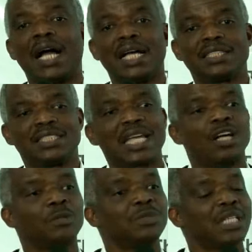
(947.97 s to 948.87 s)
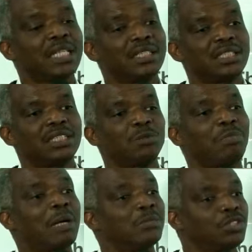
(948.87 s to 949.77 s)
as circumstances
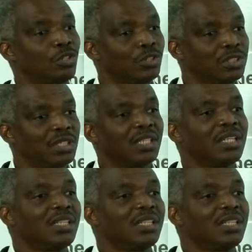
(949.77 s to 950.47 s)
permit us,